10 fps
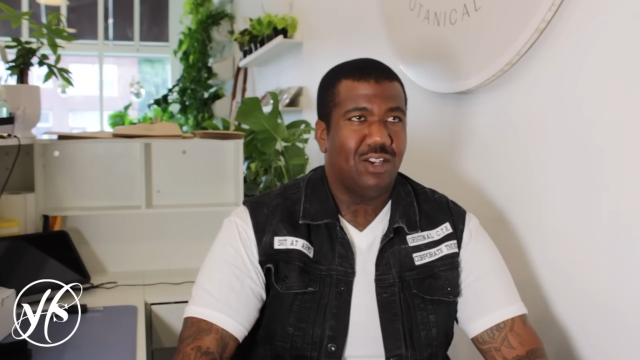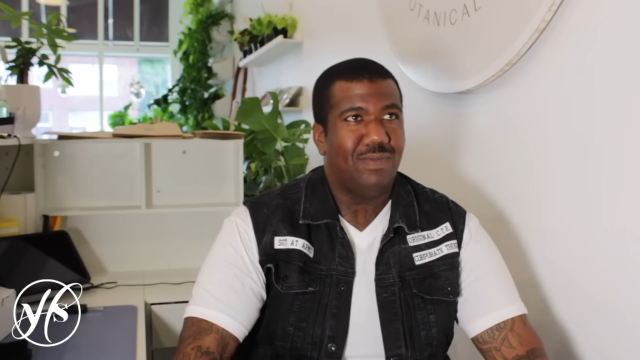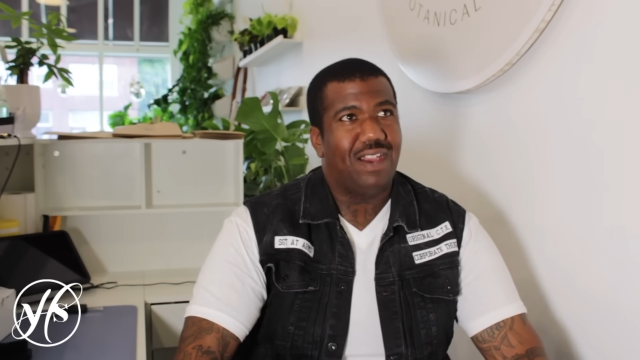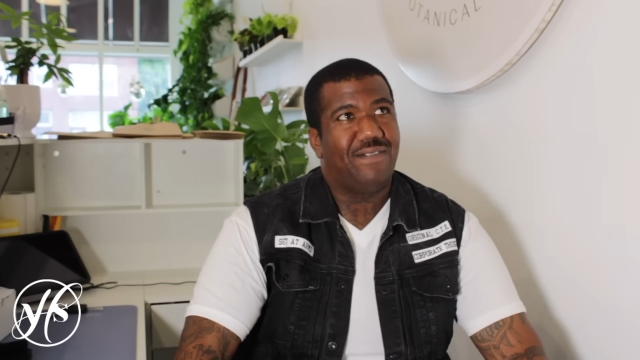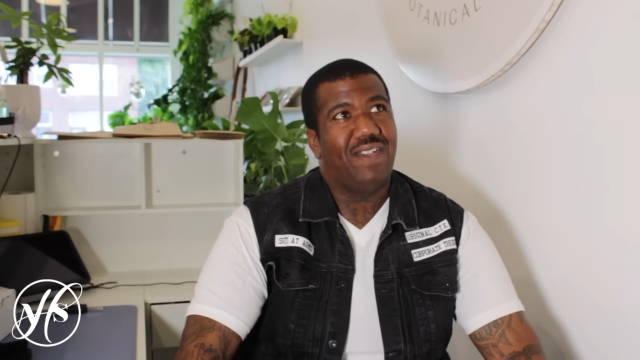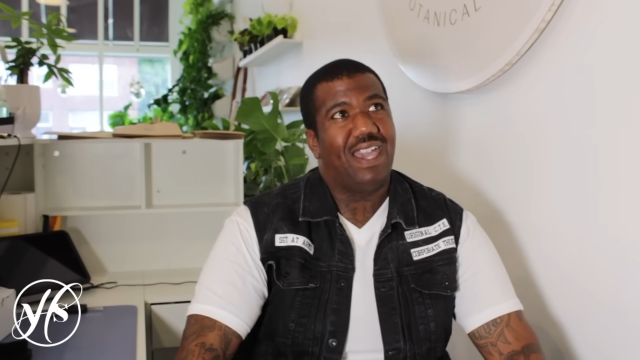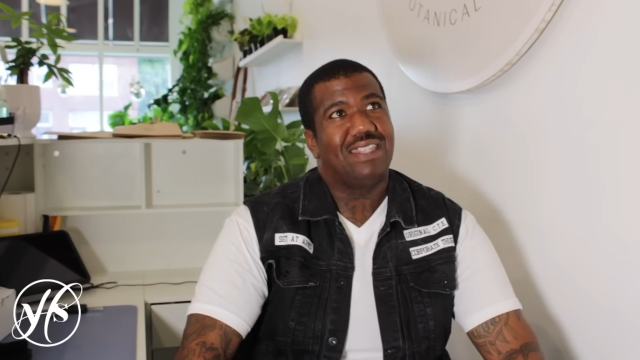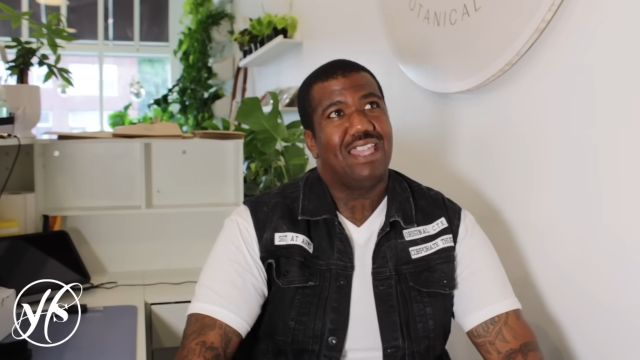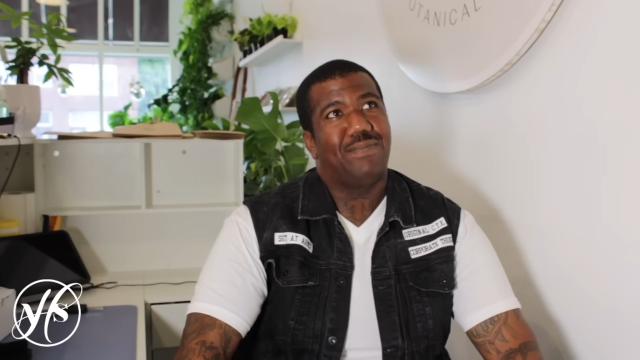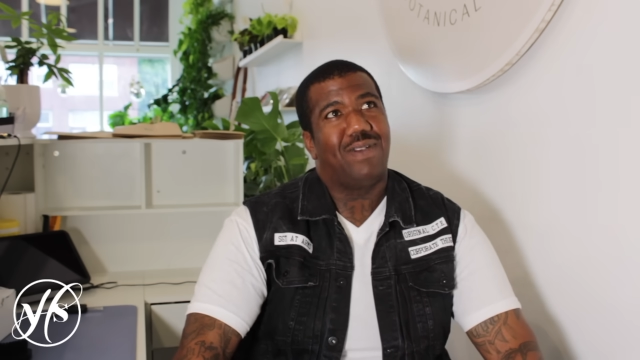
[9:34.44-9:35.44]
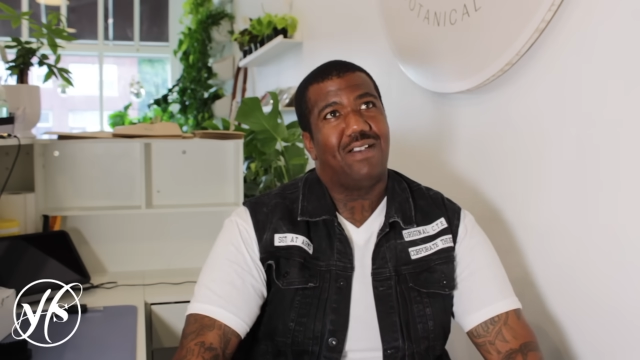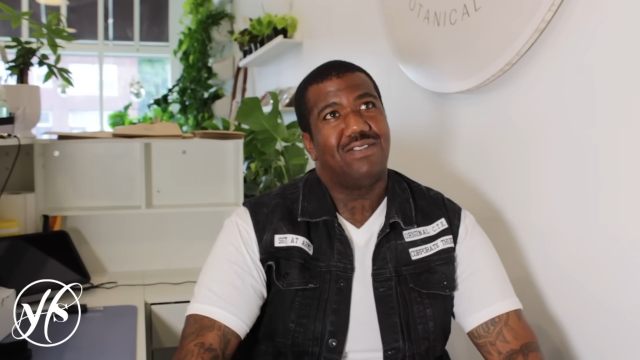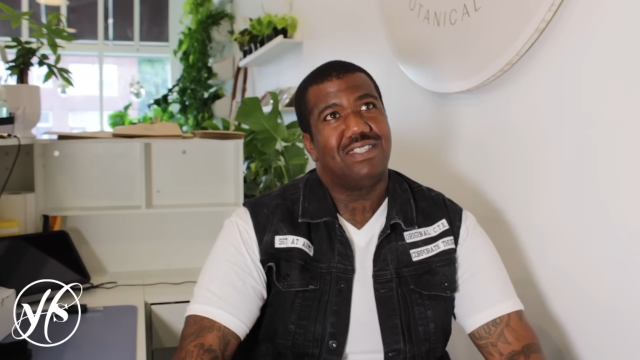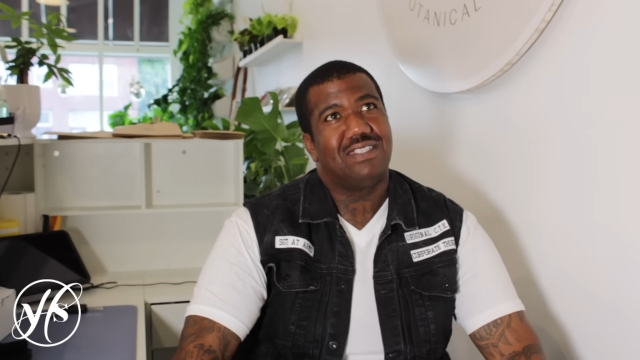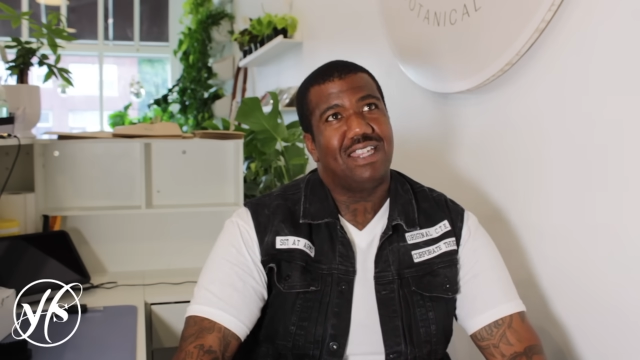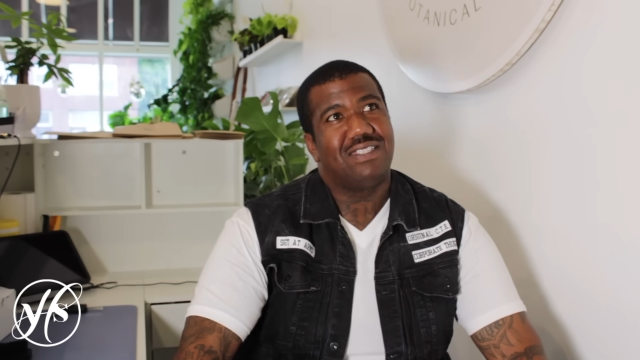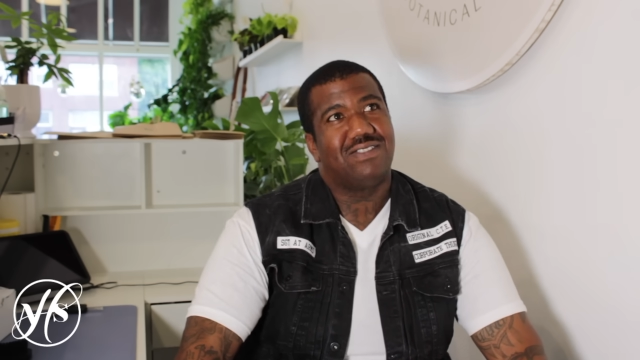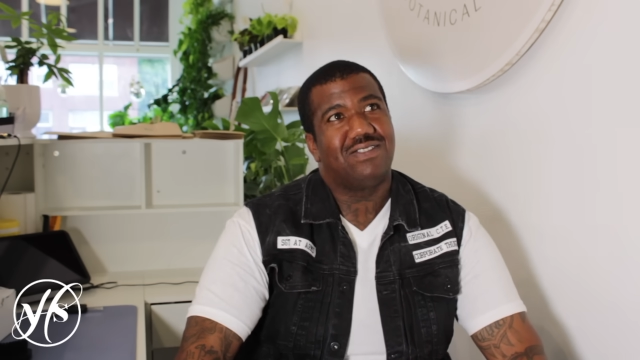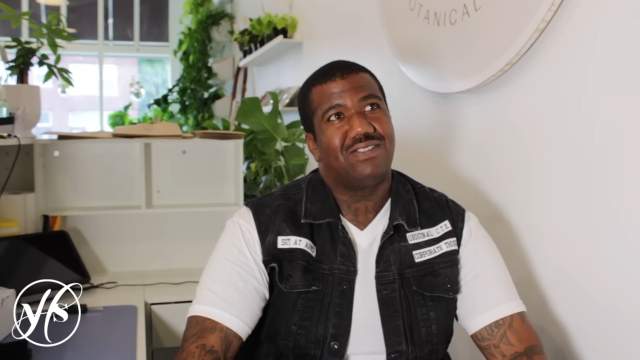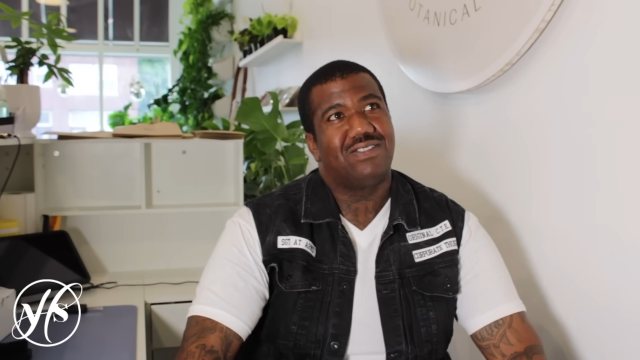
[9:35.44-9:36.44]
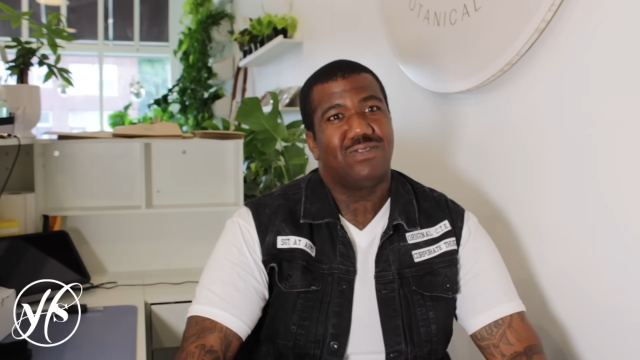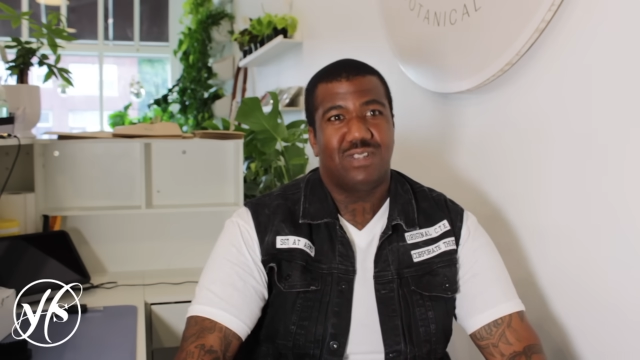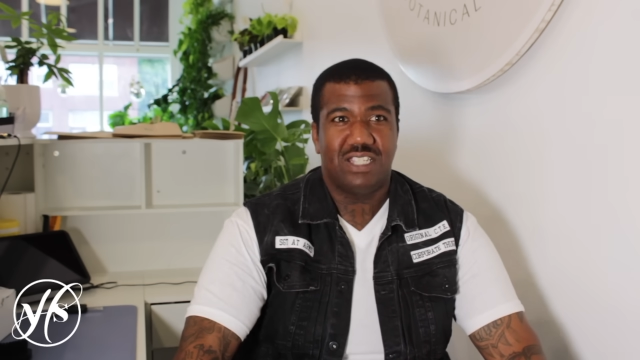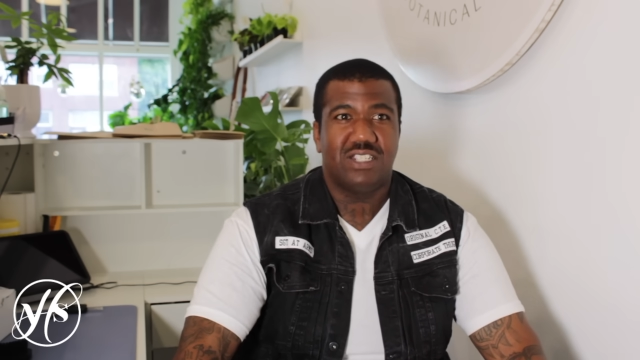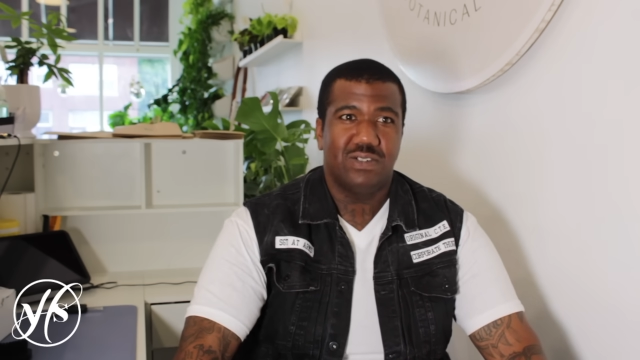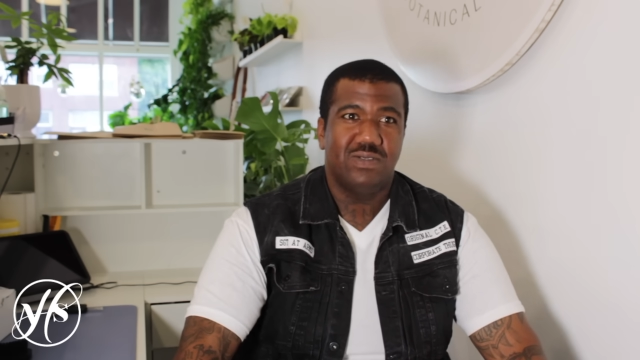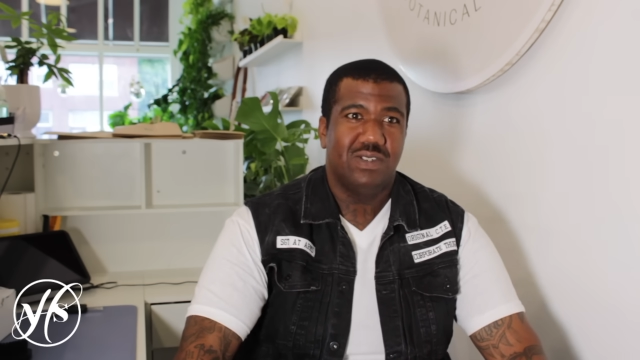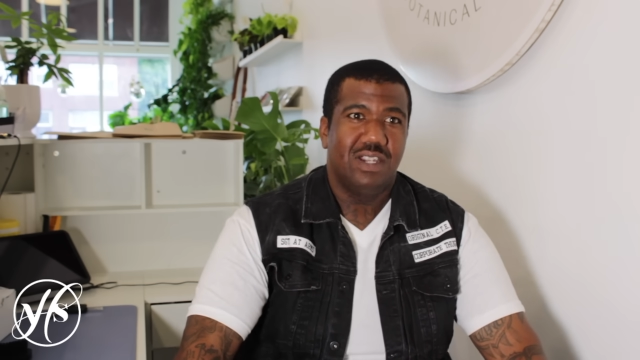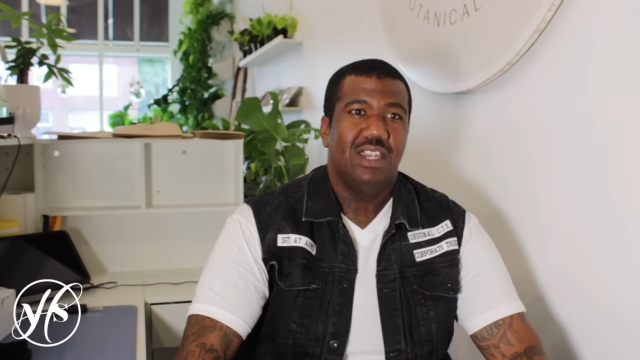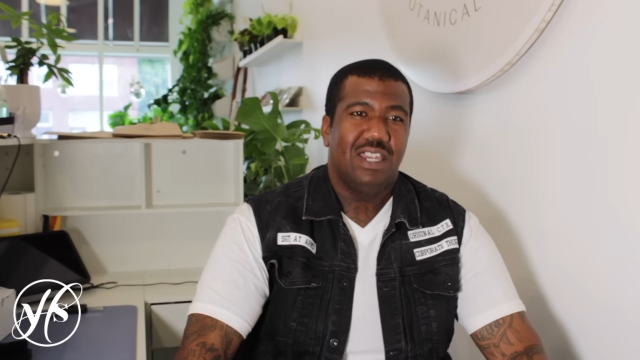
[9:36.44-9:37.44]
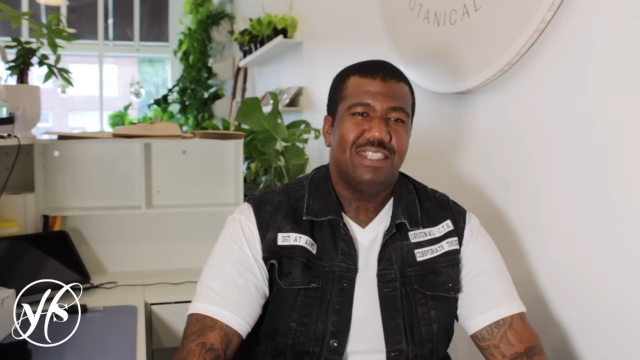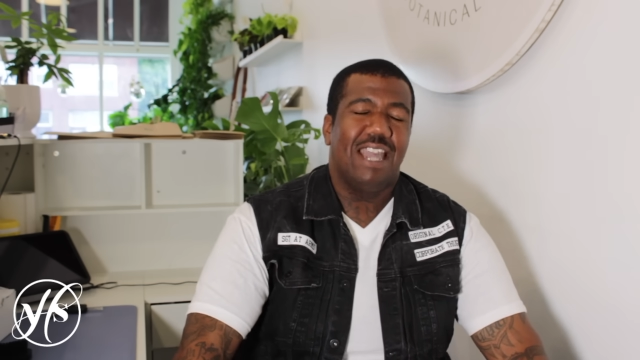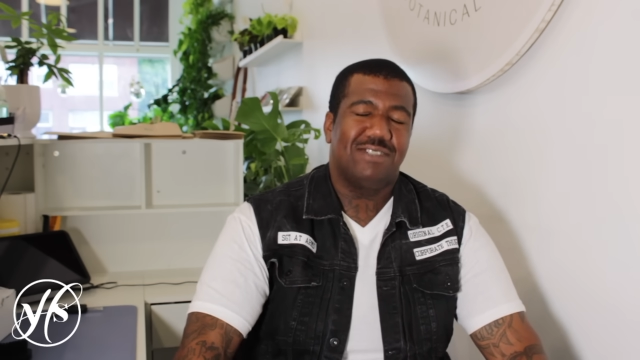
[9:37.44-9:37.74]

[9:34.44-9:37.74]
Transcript: No matter of fact, they probably was in their twenties too. I thought they was in their. They 20s.